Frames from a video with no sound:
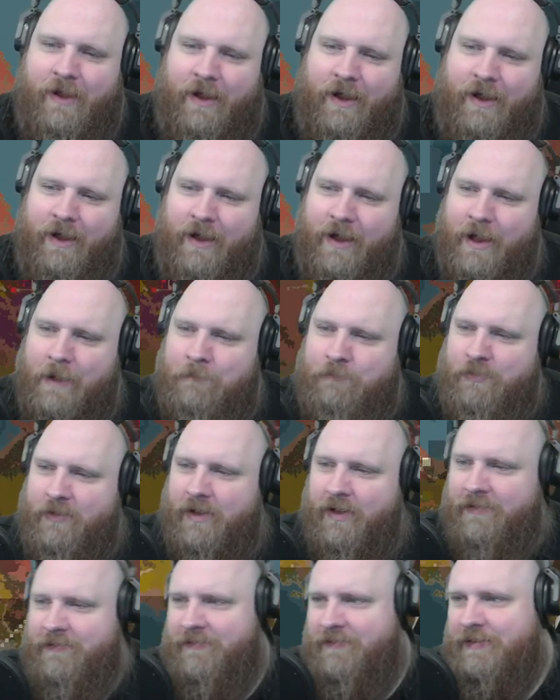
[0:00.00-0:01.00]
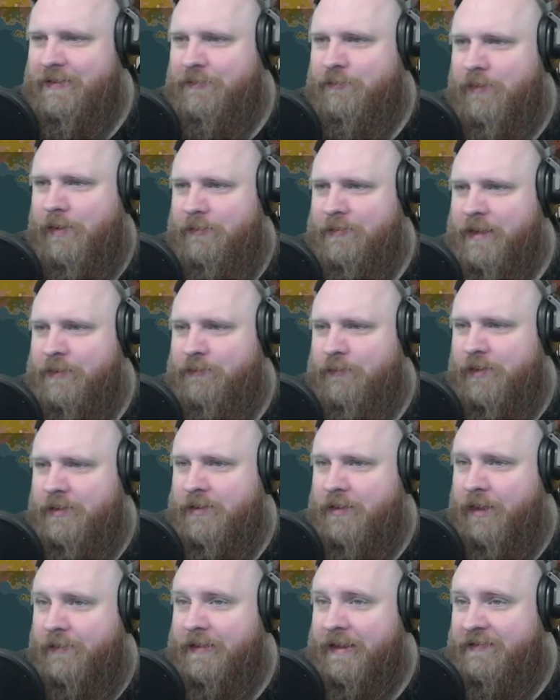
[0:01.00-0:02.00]
But the rail network
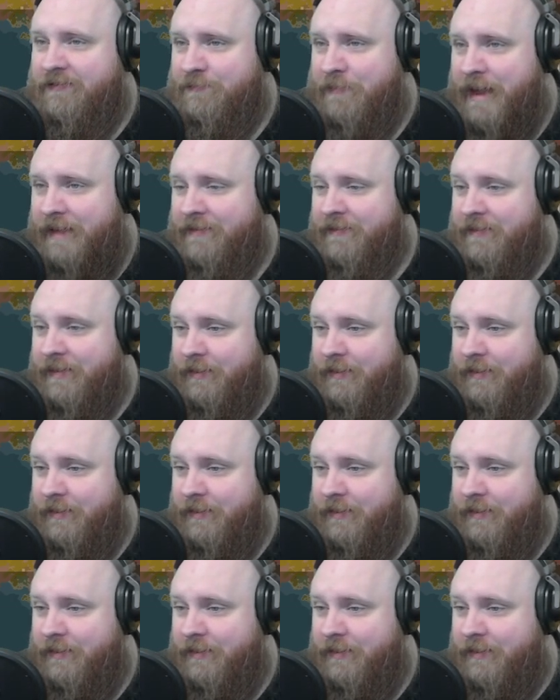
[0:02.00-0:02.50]
got expanded